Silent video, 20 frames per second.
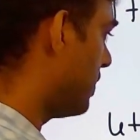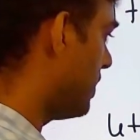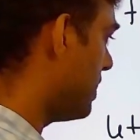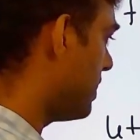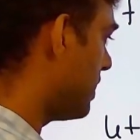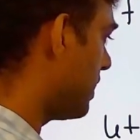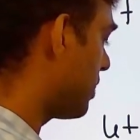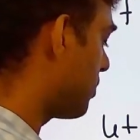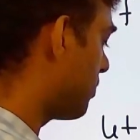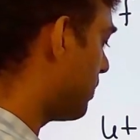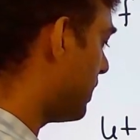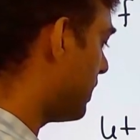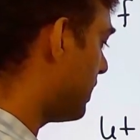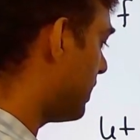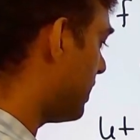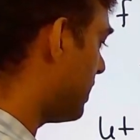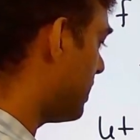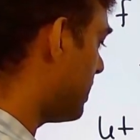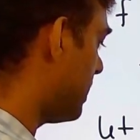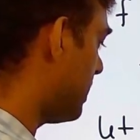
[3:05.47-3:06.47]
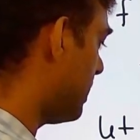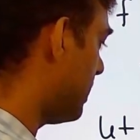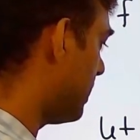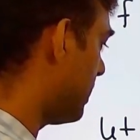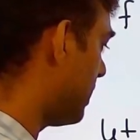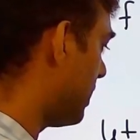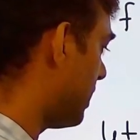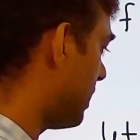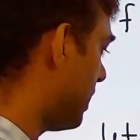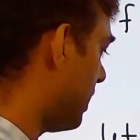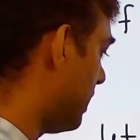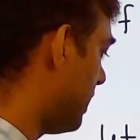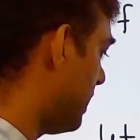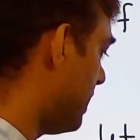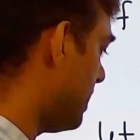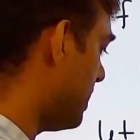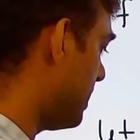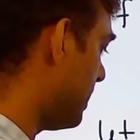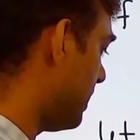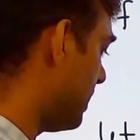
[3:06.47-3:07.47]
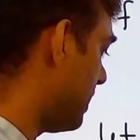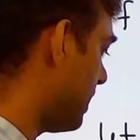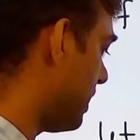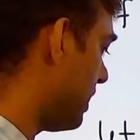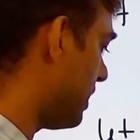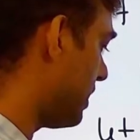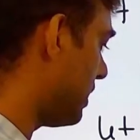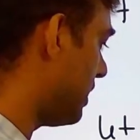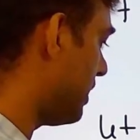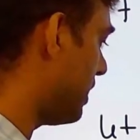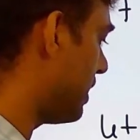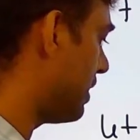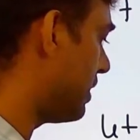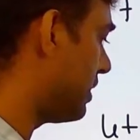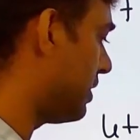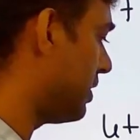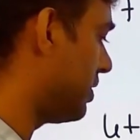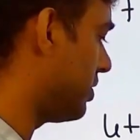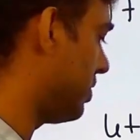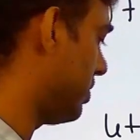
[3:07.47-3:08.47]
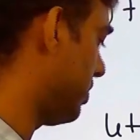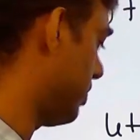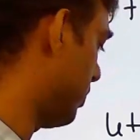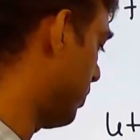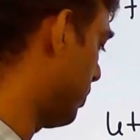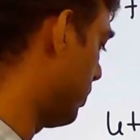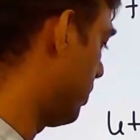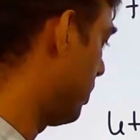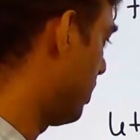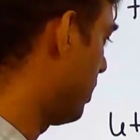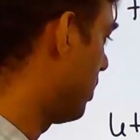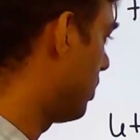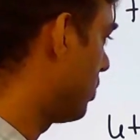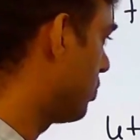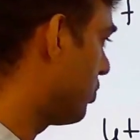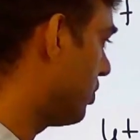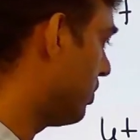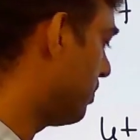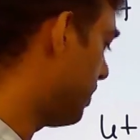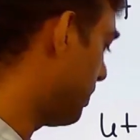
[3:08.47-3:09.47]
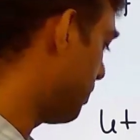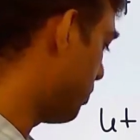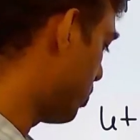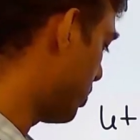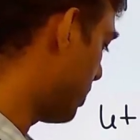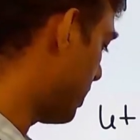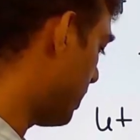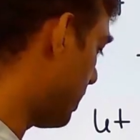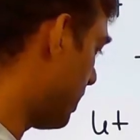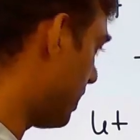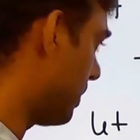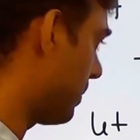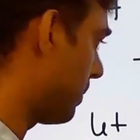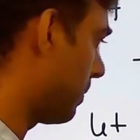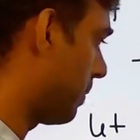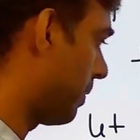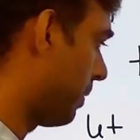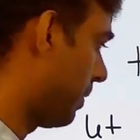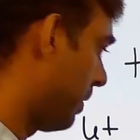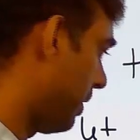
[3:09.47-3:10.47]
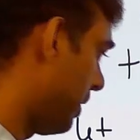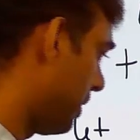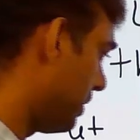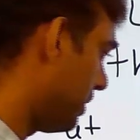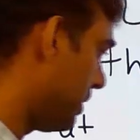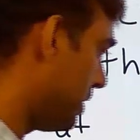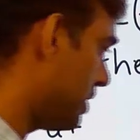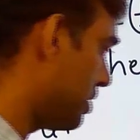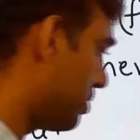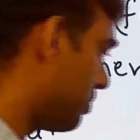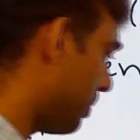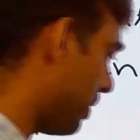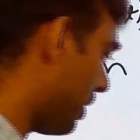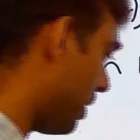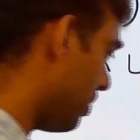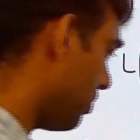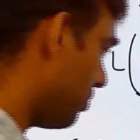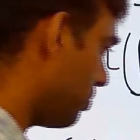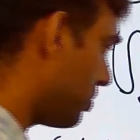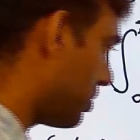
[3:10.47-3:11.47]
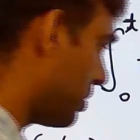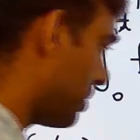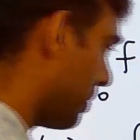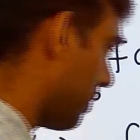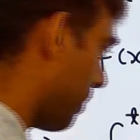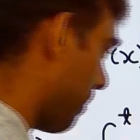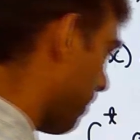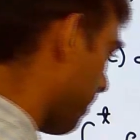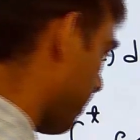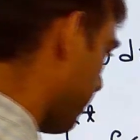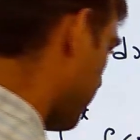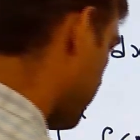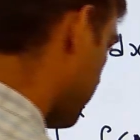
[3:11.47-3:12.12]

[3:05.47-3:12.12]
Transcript: expressions z dash t and z0. So if we put these values in the